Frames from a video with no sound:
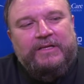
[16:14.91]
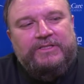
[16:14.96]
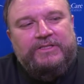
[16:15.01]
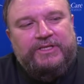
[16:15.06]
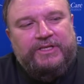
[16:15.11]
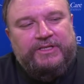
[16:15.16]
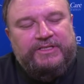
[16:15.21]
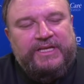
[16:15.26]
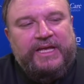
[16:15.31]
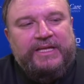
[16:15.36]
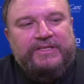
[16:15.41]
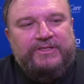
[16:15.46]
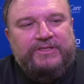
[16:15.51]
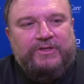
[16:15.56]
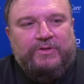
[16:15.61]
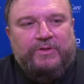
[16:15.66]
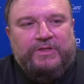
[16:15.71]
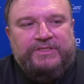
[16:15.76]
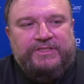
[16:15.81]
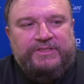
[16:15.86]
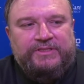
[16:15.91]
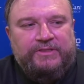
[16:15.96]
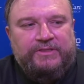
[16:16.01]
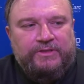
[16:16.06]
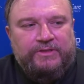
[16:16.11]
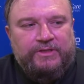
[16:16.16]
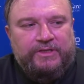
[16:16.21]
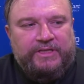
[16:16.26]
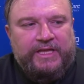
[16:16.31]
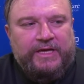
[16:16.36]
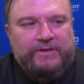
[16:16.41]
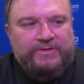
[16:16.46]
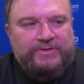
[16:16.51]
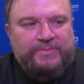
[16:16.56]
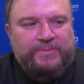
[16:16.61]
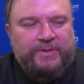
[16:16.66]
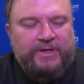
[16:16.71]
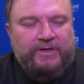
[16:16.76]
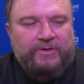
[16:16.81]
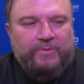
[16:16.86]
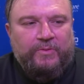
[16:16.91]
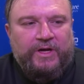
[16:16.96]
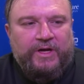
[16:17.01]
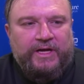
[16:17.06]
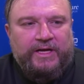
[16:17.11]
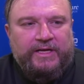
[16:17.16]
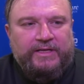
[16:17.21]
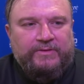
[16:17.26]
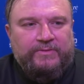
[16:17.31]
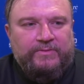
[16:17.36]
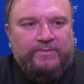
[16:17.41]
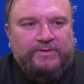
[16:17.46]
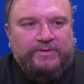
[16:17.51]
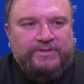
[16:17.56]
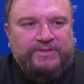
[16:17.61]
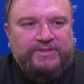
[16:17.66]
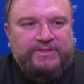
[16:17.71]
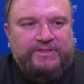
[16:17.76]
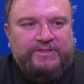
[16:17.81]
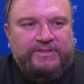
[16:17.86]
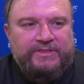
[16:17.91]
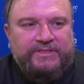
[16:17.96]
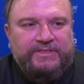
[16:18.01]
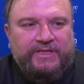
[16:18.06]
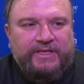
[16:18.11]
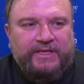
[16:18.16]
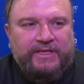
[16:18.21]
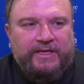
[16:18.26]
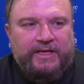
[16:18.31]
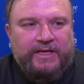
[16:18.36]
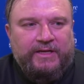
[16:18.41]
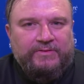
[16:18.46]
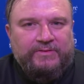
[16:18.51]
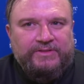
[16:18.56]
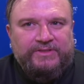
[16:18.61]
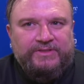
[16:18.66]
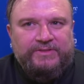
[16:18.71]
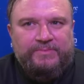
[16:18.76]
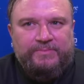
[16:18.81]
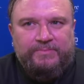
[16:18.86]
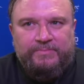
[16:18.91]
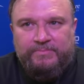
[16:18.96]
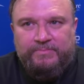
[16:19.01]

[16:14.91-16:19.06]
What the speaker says: to answer your question though, look, that was part of why I was saying I was.